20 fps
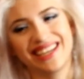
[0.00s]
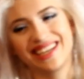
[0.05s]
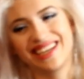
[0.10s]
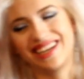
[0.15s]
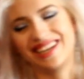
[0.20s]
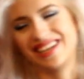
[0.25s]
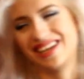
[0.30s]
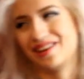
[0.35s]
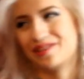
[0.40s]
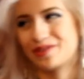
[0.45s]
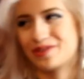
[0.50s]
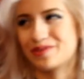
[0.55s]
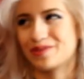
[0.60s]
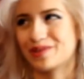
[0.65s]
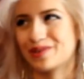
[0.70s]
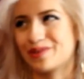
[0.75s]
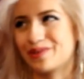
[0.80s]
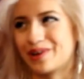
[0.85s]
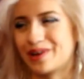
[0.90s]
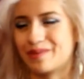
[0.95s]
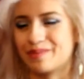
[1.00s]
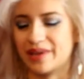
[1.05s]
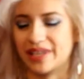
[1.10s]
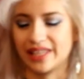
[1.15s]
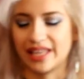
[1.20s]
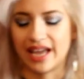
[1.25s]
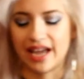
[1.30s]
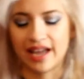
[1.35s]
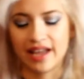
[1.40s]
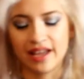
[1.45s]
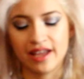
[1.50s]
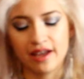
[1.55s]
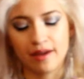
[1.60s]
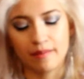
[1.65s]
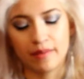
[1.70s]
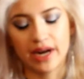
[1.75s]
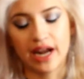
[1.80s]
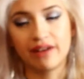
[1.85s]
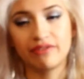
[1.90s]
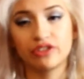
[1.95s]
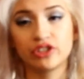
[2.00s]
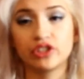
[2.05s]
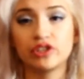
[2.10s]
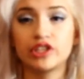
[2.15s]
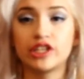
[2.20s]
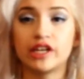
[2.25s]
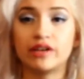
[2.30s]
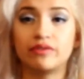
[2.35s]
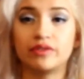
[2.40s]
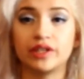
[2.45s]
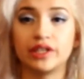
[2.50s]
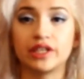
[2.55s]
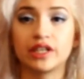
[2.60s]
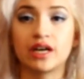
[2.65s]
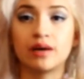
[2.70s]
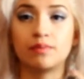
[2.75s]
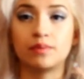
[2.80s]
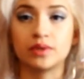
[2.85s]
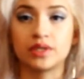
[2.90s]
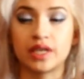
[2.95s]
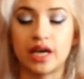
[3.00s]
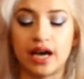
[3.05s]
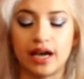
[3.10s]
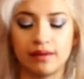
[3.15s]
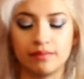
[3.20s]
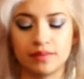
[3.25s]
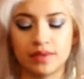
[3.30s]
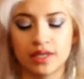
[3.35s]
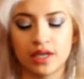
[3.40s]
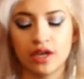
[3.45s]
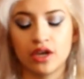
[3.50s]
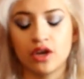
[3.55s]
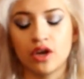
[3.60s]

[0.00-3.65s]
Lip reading: I wouldn't really recommend that. But after you shuffle it a couple times,